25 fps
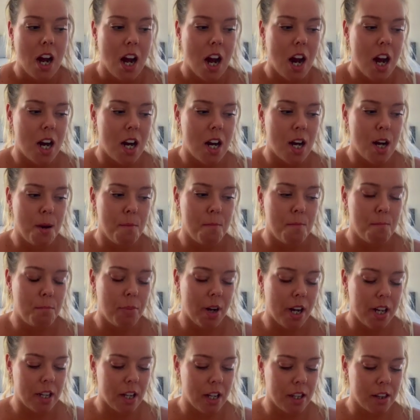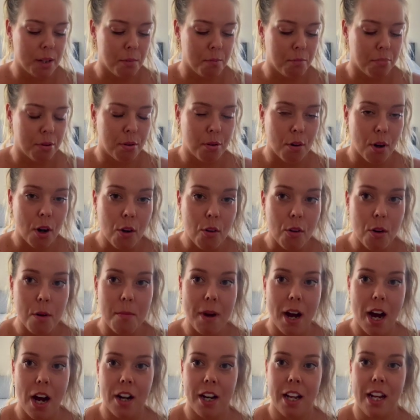But the pro
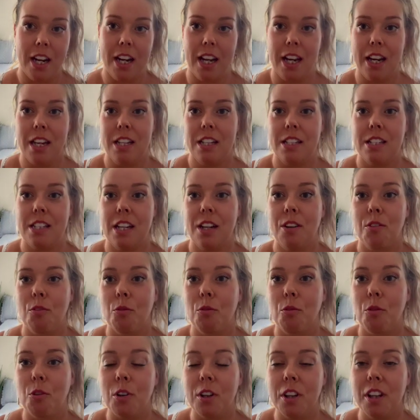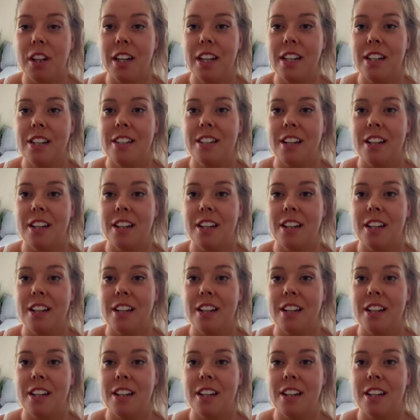about it is it really